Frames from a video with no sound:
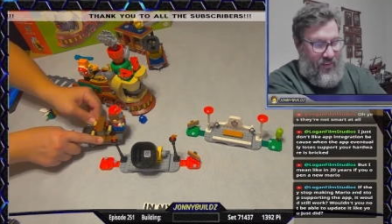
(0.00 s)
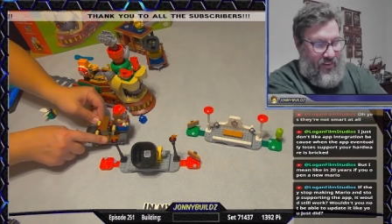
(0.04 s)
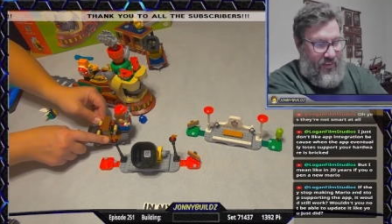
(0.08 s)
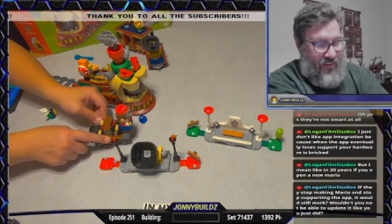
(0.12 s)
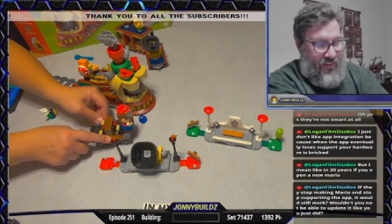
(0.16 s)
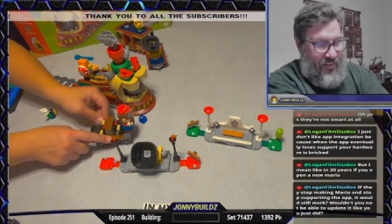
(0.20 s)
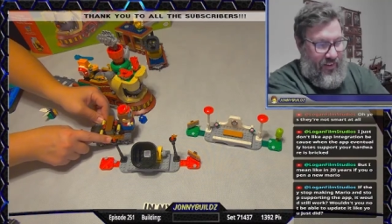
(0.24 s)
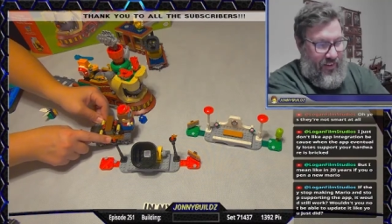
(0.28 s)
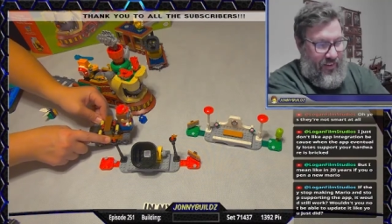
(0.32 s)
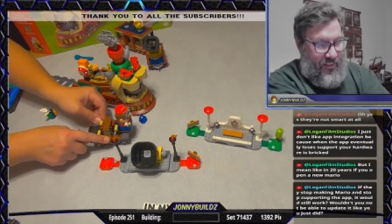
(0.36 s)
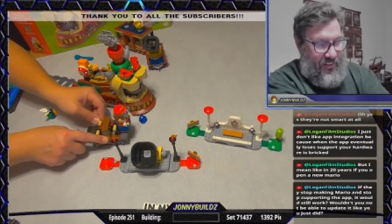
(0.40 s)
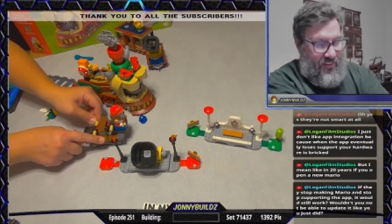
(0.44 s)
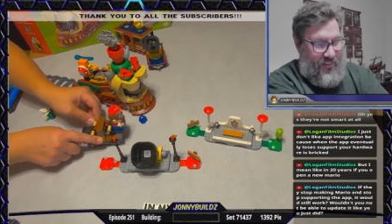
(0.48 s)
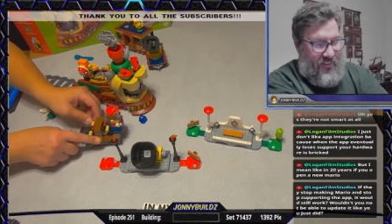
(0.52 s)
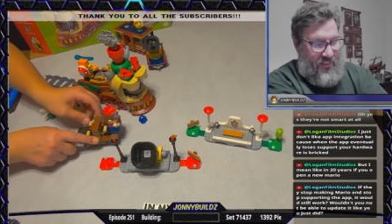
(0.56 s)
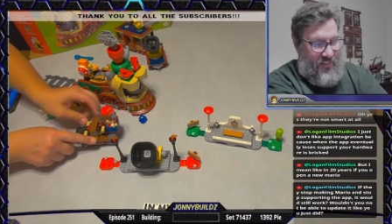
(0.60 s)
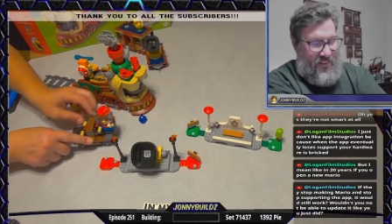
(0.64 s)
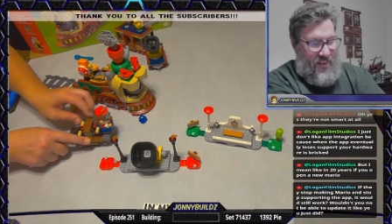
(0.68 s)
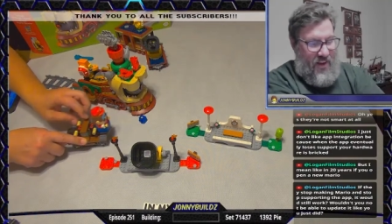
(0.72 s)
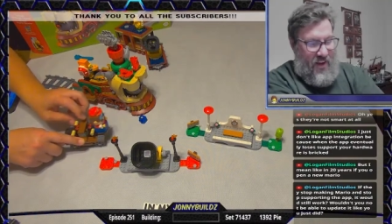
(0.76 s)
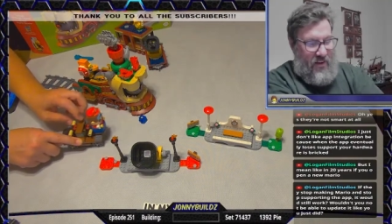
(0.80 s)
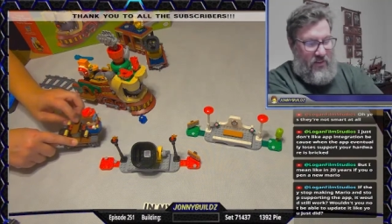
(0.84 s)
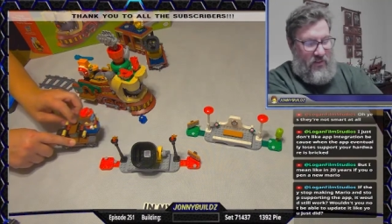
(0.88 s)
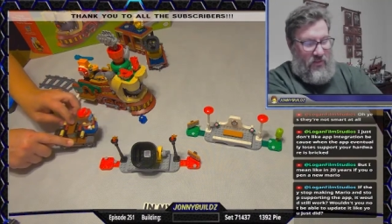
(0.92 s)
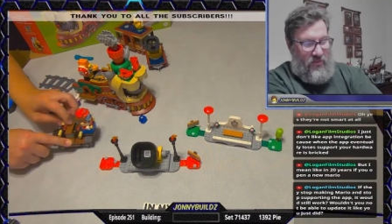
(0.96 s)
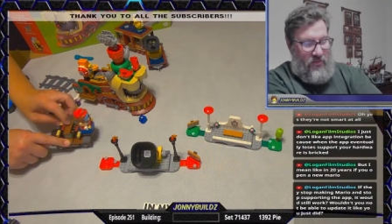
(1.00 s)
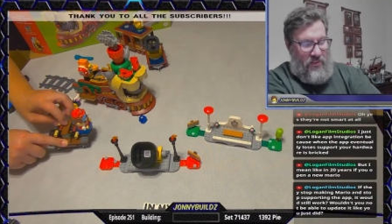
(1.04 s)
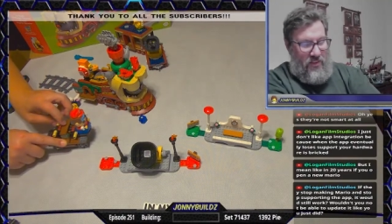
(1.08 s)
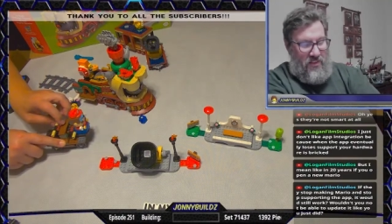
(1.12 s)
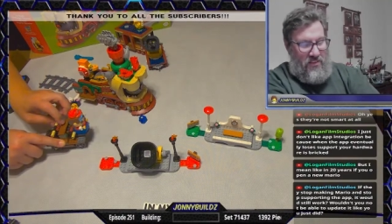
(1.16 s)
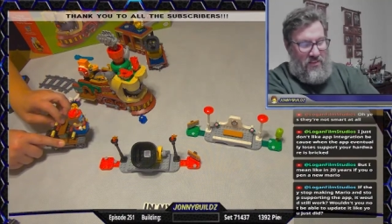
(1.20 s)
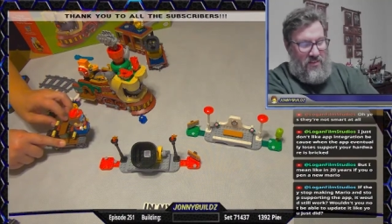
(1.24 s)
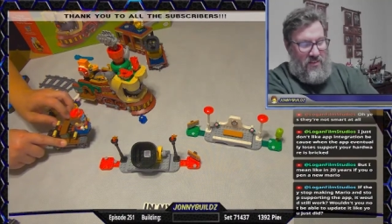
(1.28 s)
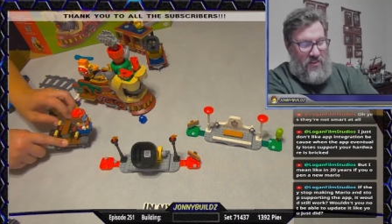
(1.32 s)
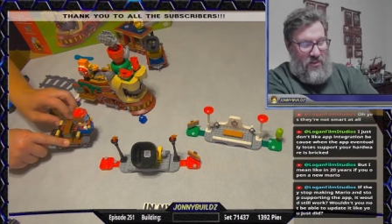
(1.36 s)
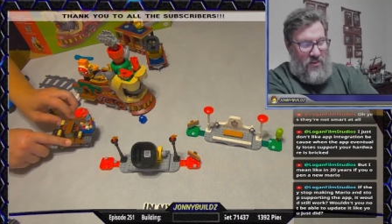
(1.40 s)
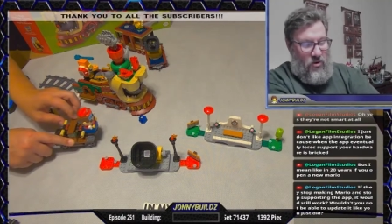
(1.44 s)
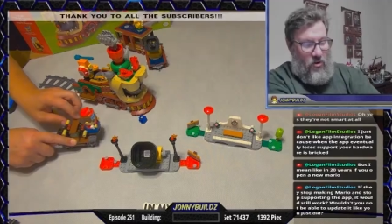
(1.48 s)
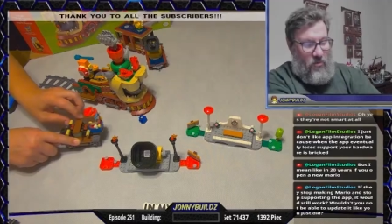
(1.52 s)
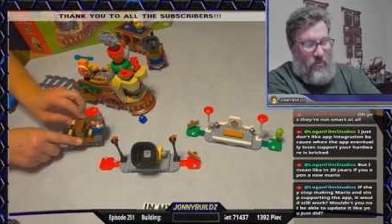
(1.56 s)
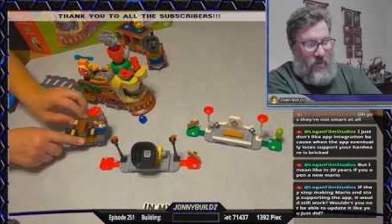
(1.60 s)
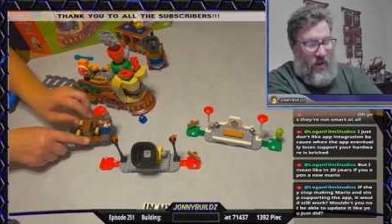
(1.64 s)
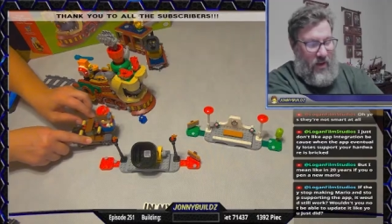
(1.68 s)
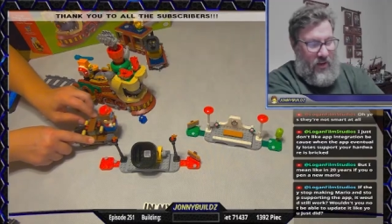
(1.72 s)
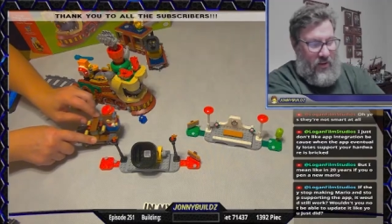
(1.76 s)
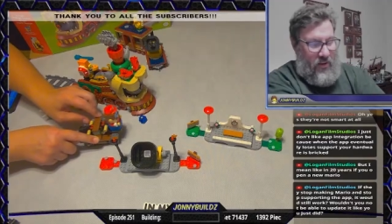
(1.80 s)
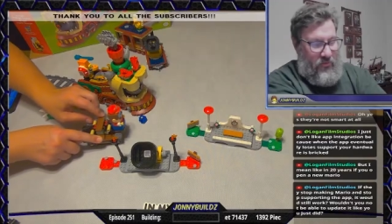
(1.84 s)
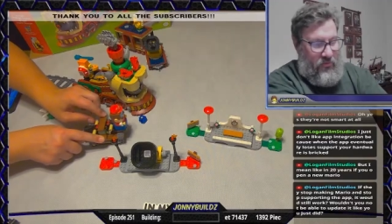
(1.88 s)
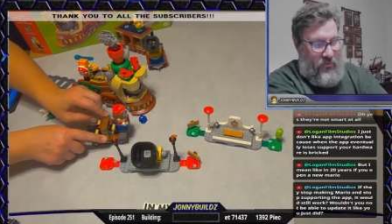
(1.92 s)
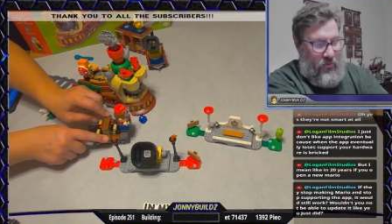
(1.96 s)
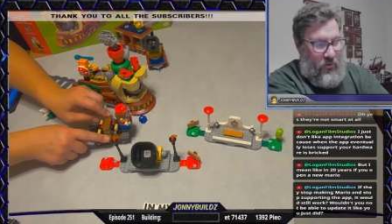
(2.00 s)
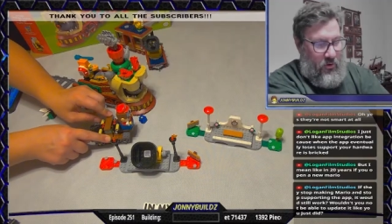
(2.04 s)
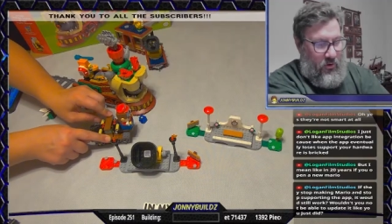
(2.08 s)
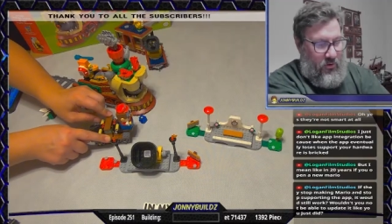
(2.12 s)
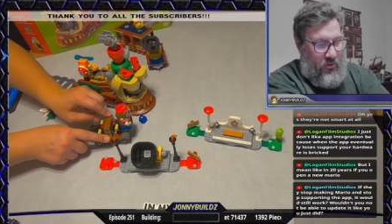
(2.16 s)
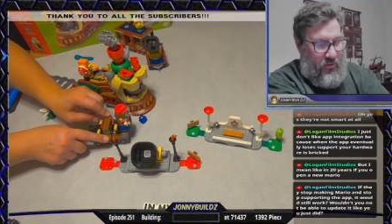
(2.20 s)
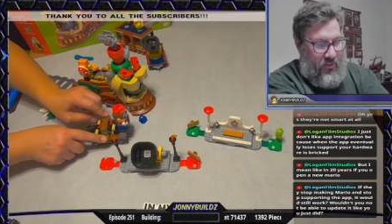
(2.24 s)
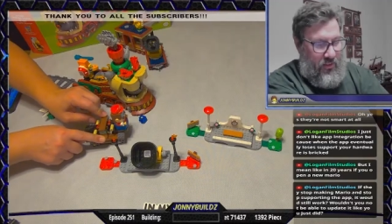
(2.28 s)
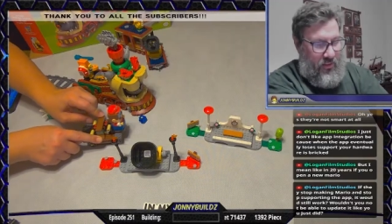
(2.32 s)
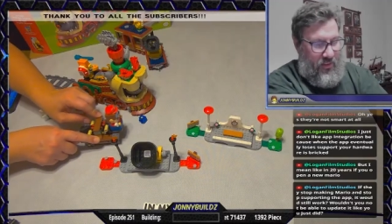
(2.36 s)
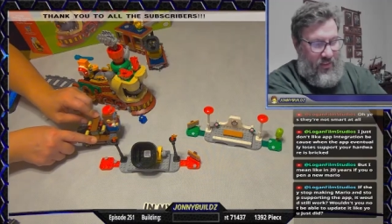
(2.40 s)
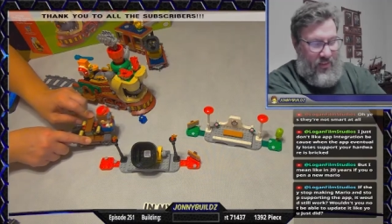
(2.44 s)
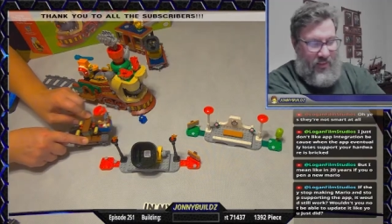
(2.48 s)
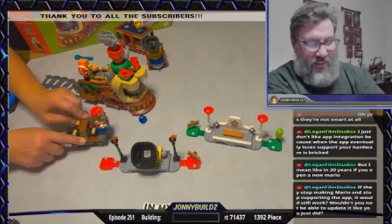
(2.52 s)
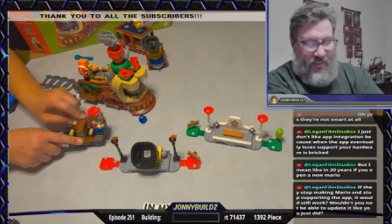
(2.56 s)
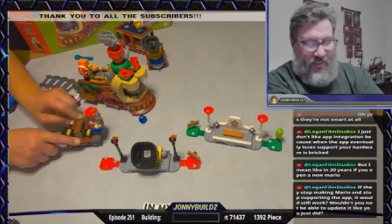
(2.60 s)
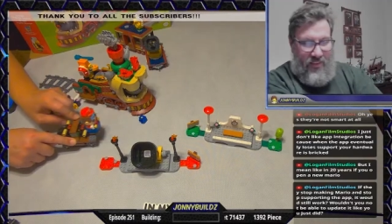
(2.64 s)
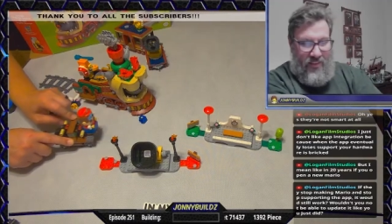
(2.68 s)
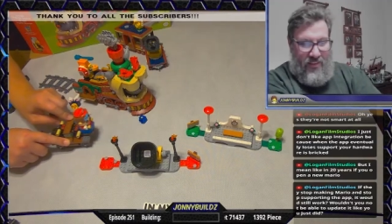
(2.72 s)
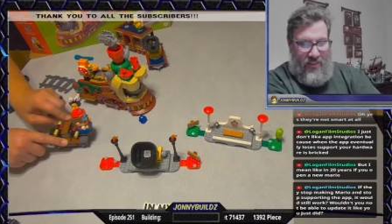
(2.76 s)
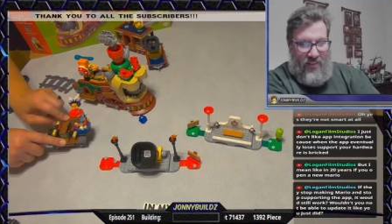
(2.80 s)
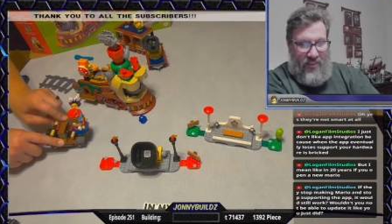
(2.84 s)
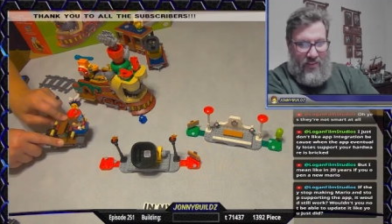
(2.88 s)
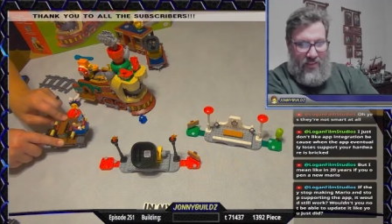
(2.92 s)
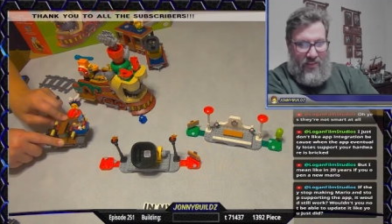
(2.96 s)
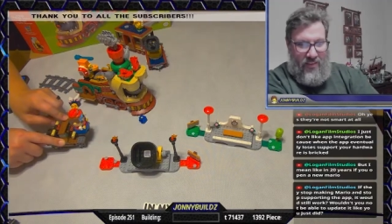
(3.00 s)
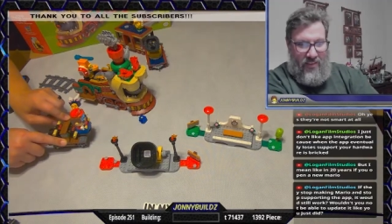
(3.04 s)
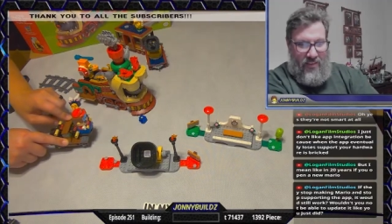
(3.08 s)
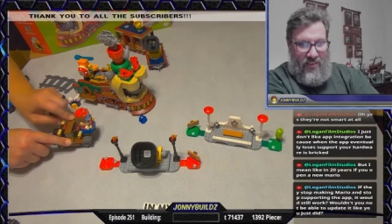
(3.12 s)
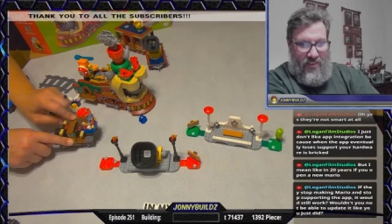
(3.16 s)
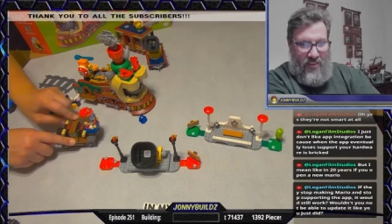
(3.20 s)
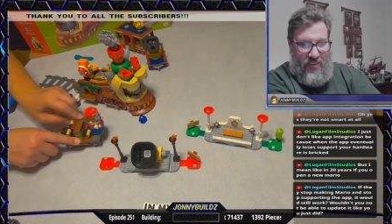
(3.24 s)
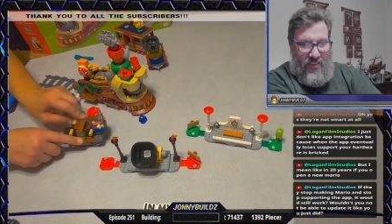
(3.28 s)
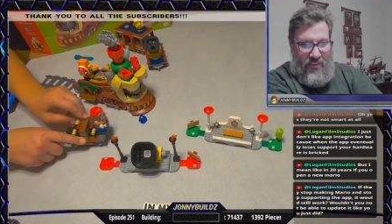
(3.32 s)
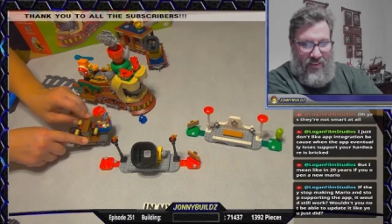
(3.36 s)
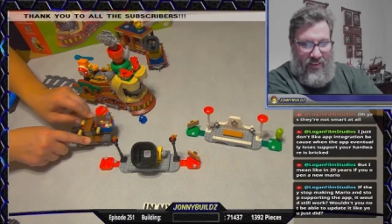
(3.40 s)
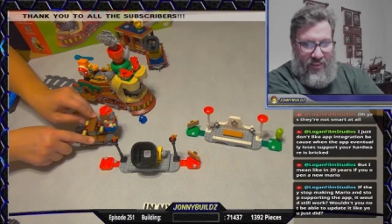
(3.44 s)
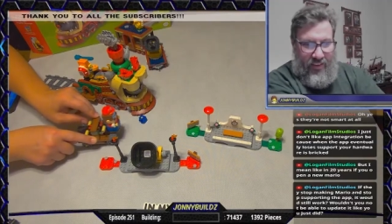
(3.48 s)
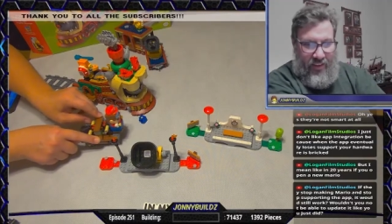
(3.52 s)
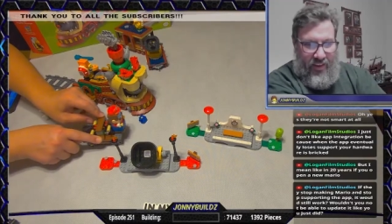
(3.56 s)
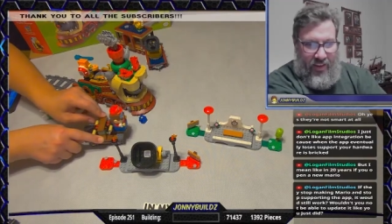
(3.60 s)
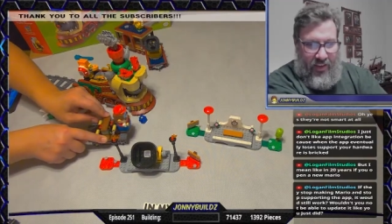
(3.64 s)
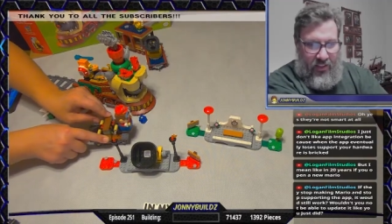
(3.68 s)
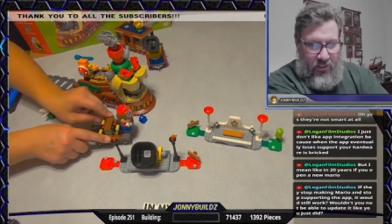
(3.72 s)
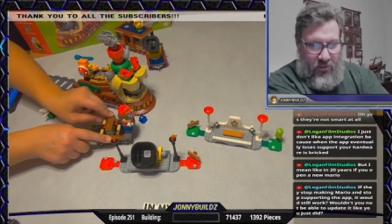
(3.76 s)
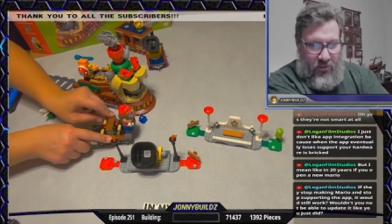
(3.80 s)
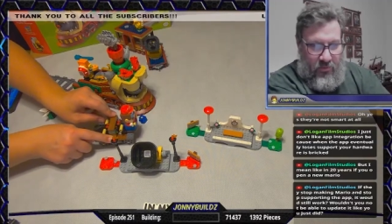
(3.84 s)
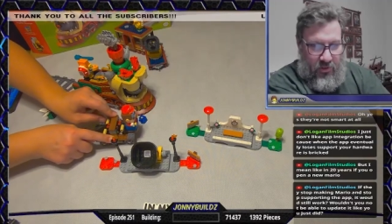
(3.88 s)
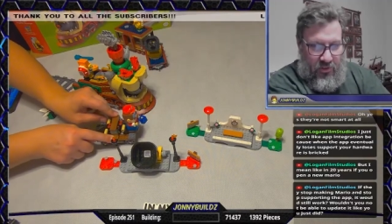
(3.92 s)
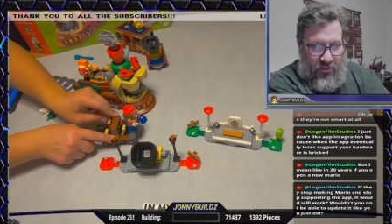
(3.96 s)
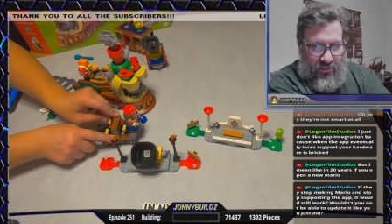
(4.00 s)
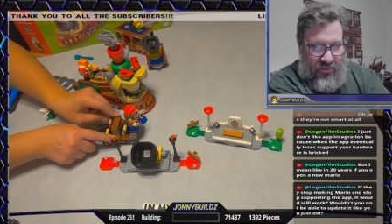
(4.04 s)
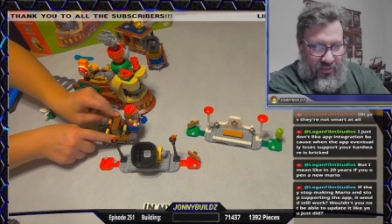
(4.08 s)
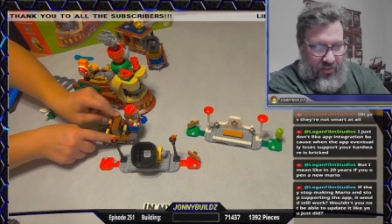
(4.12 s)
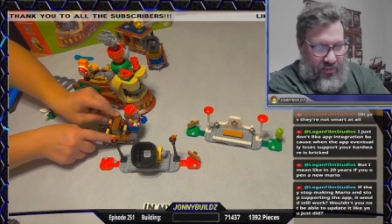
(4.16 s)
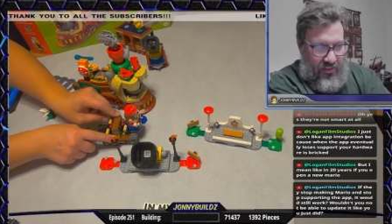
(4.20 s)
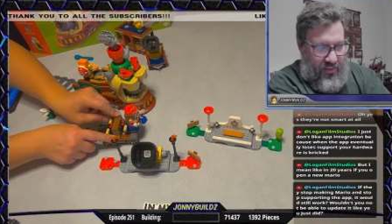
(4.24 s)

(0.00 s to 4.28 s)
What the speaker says: It's the sound of this thing going back and forth. And the music.